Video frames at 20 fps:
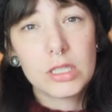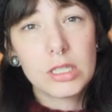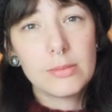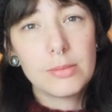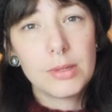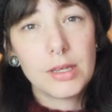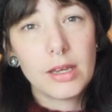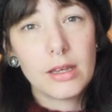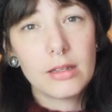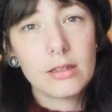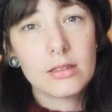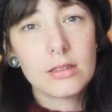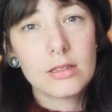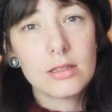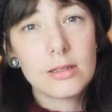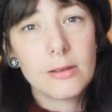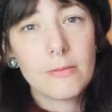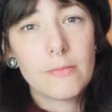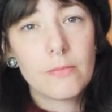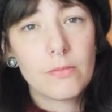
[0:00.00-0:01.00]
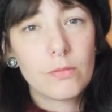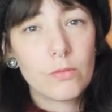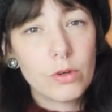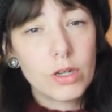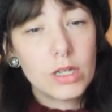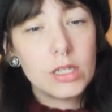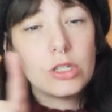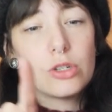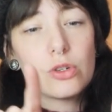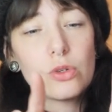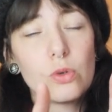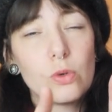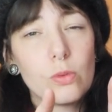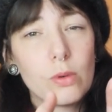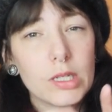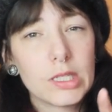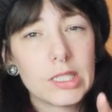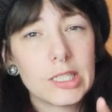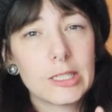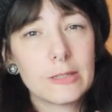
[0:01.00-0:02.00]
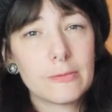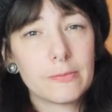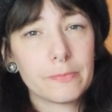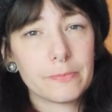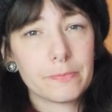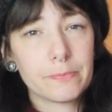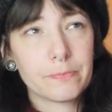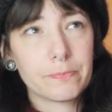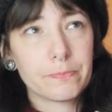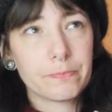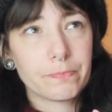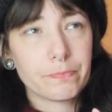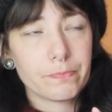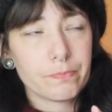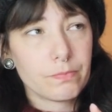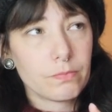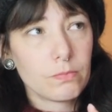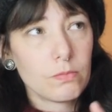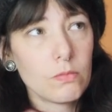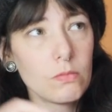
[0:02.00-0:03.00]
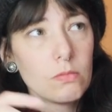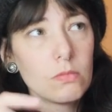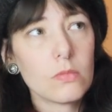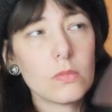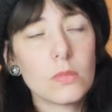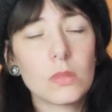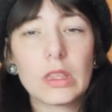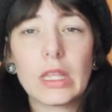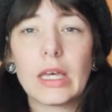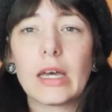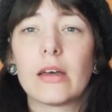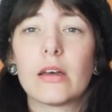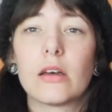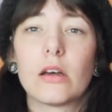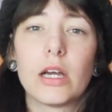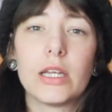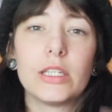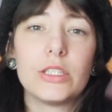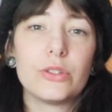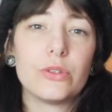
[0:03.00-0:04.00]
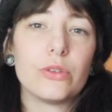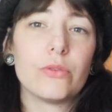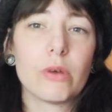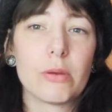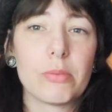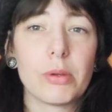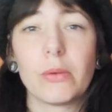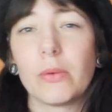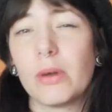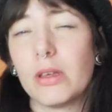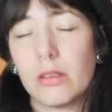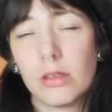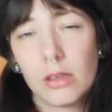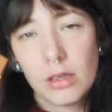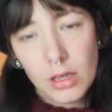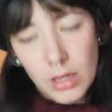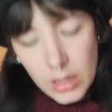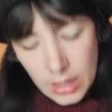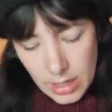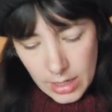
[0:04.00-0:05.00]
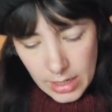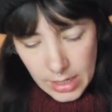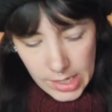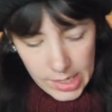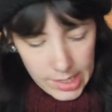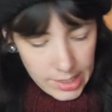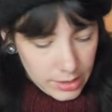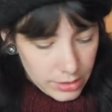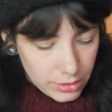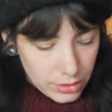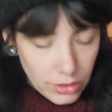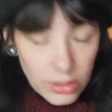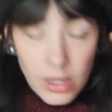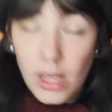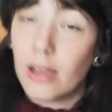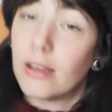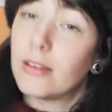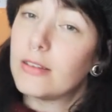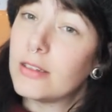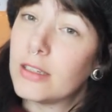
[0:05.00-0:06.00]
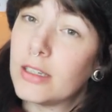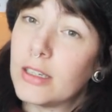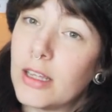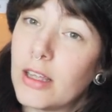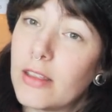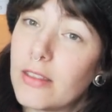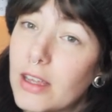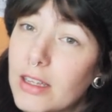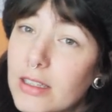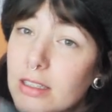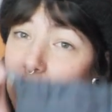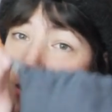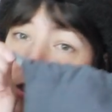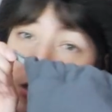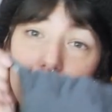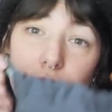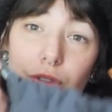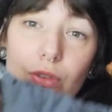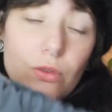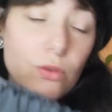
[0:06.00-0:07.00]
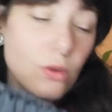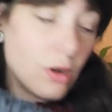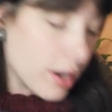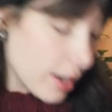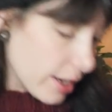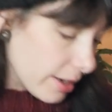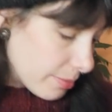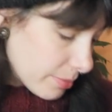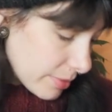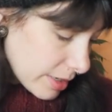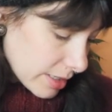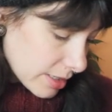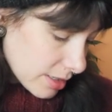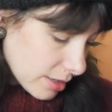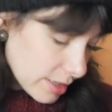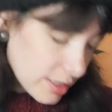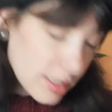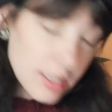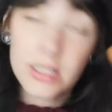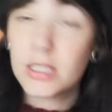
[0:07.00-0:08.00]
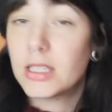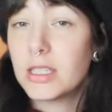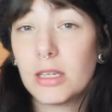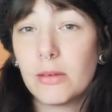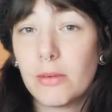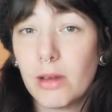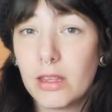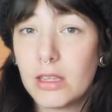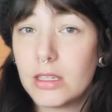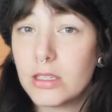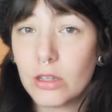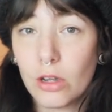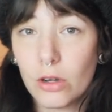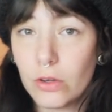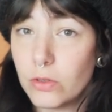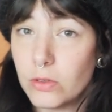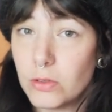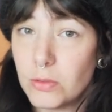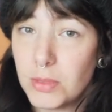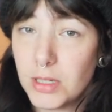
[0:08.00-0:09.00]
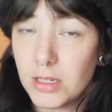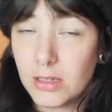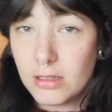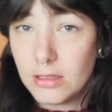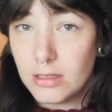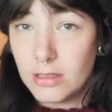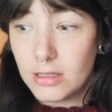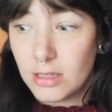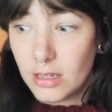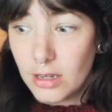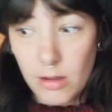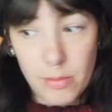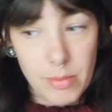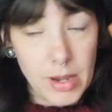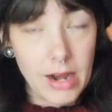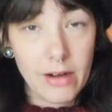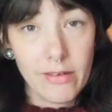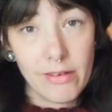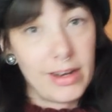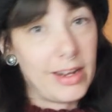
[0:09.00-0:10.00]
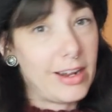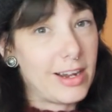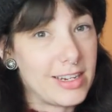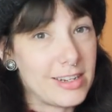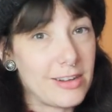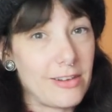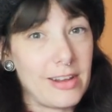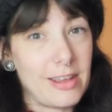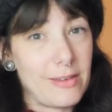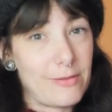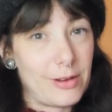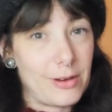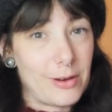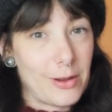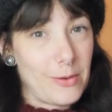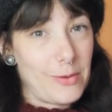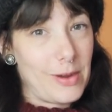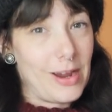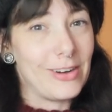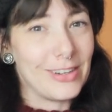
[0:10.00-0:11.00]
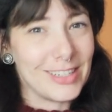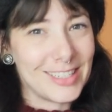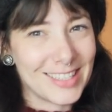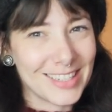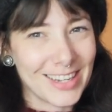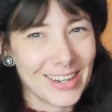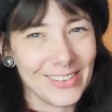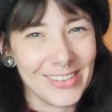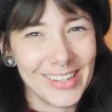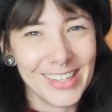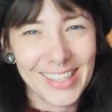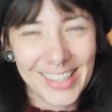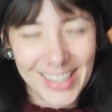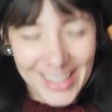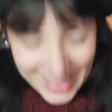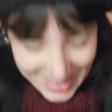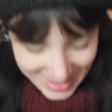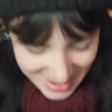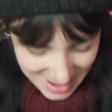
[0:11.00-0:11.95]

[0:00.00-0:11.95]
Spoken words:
DPNs, really short ones, that I do the ribbing with. So yeah, that's this shawl. I'm excited to see where this goes, because apparently I don't even know where it's going.